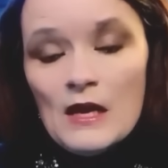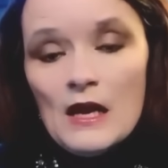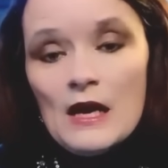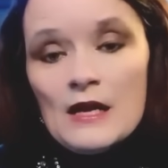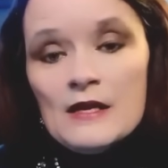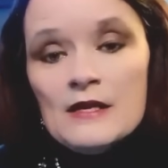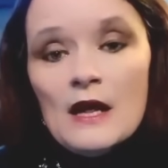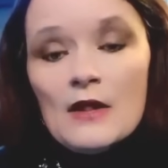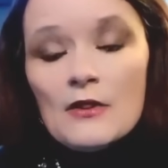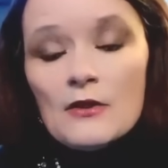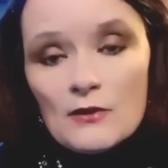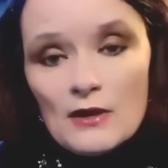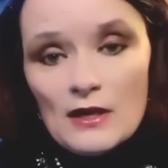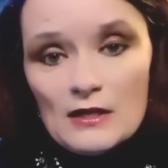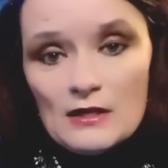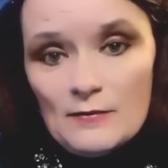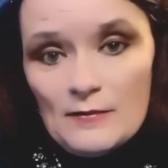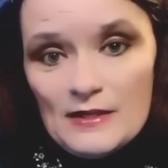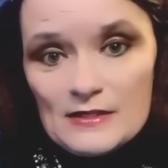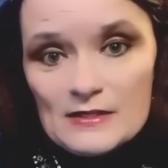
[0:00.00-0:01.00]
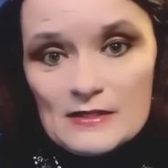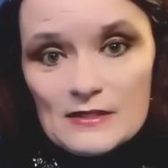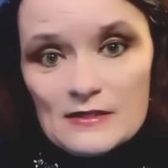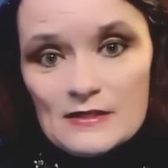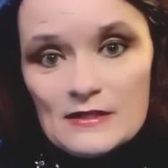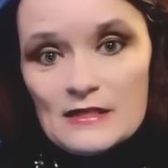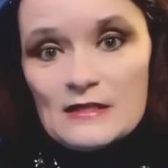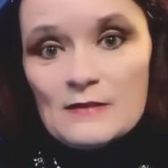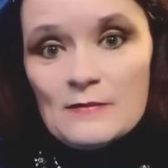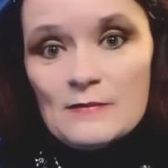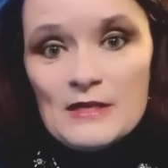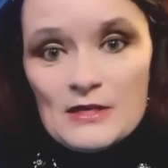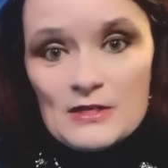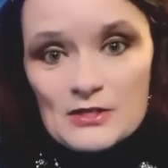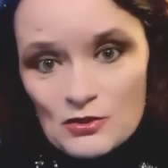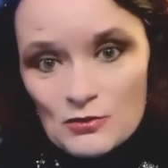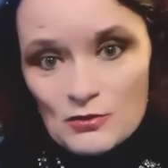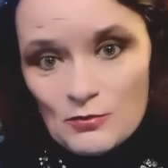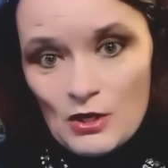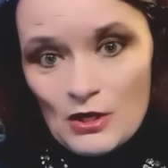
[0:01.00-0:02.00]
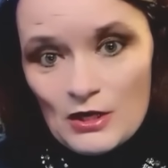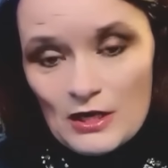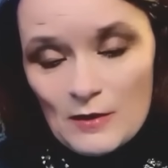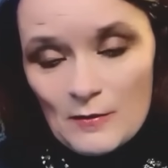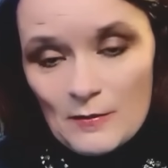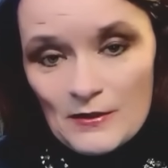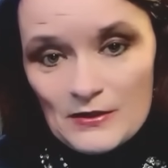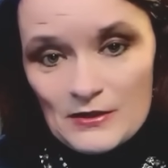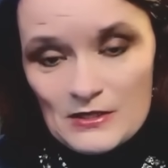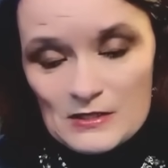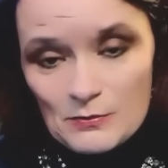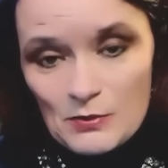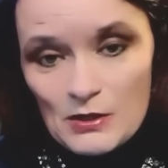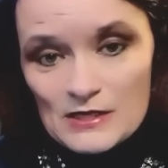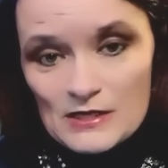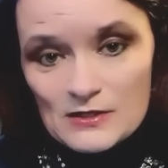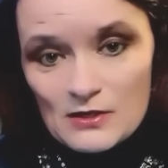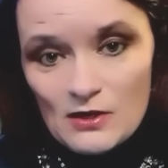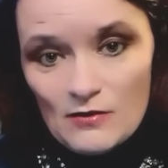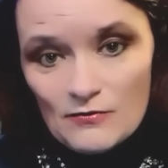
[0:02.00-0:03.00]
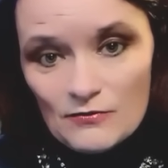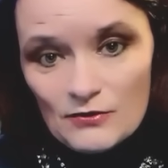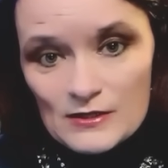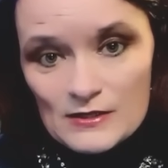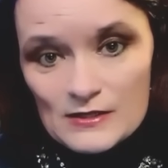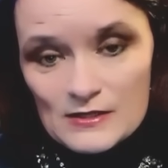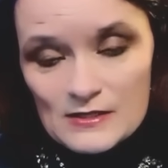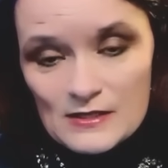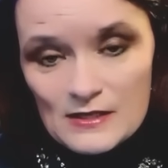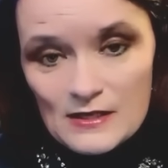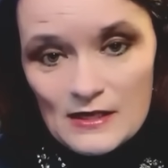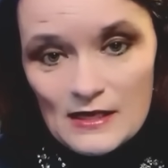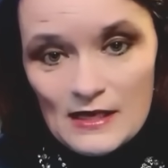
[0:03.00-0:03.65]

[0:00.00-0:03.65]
Another element that the minister brought up at this press conference,